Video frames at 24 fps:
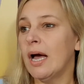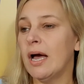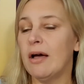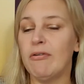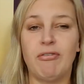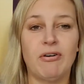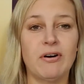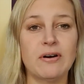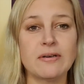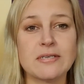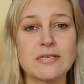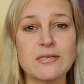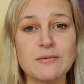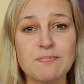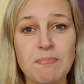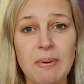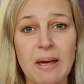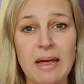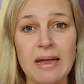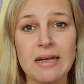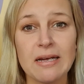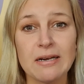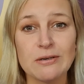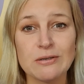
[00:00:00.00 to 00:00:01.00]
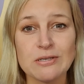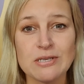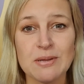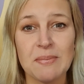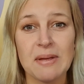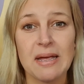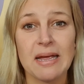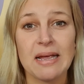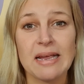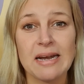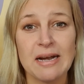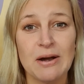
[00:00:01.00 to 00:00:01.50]
Francis Bacon or
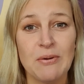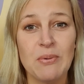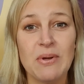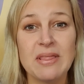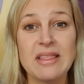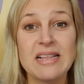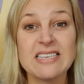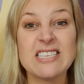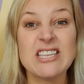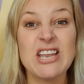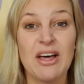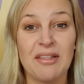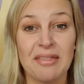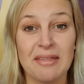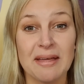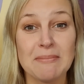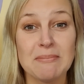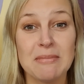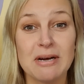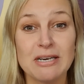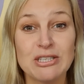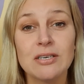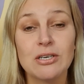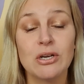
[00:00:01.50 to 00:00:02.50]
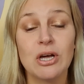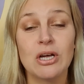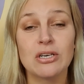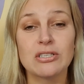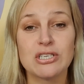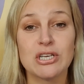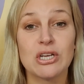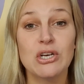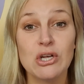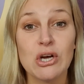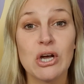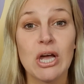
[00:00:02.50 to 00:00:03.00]
something, you know, when there's nothing much
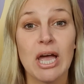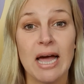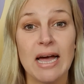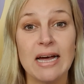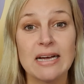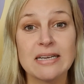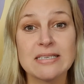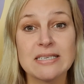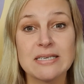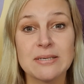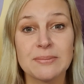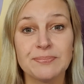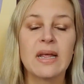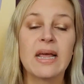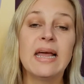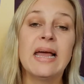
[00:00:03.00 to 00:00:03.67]
to look at.